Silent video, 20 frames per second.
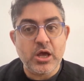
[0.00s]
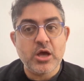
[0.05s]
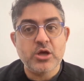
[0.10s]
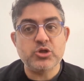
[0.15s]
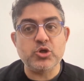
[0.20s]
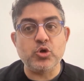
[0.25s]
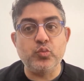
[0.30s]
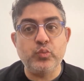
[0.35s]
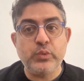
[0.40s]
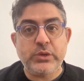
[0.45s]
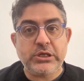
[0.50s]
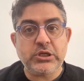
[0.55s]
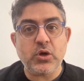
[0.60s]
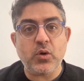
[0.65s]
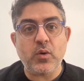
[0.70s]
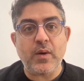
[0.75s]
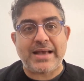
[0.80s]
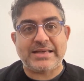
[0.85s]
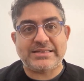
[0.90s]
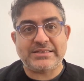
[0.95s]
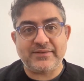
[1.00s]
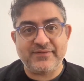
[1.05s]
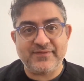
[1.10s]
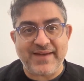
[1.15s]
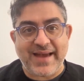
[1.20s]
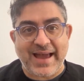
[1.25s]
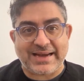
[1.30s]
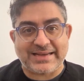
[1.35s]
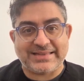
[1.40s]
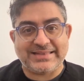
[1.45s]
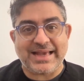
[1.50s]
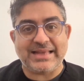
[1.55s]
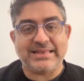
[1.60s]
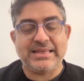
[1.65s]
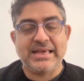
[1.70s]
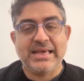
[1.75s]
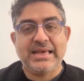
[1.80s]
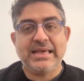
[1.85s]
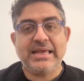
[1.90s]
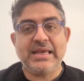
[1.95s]
So we know as a fact
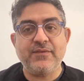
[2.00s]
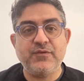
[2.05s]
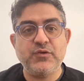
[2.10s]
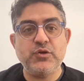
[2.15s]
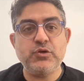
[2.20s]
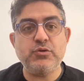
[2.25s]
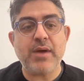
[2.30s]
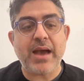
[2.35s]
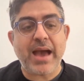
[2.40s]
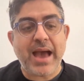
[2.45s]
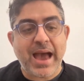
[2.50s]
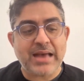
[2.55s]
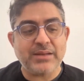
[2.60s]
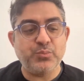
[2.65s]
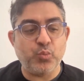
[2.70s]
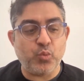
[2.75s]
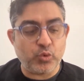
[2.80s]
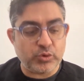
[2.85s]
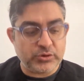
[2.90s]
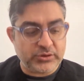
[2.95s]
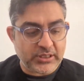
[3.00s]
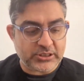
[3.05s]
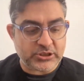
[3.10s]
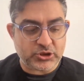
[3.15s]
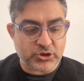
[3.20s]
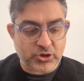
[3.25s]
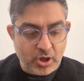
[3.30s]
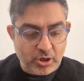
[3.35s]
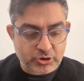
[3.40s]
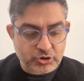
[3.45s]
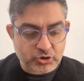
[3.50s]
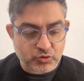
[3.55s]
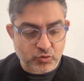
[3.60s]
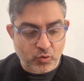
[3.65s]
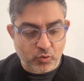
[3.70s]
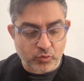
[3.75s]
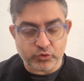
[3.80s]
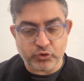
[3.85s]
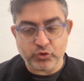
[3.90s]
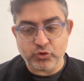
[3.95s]
that if you add more
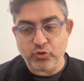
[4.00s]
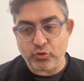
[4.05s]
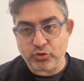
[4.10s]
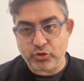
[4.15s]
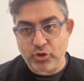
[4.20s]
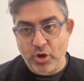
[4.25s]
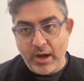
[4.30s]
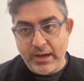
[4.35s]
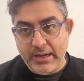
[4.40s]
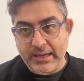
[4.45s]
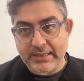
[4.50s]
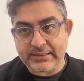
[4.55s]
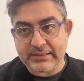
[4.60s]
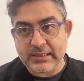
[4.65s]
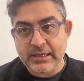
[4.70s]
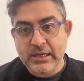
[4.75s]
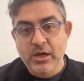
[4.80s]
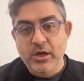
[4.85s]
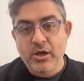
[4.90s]
testosterone to your diet,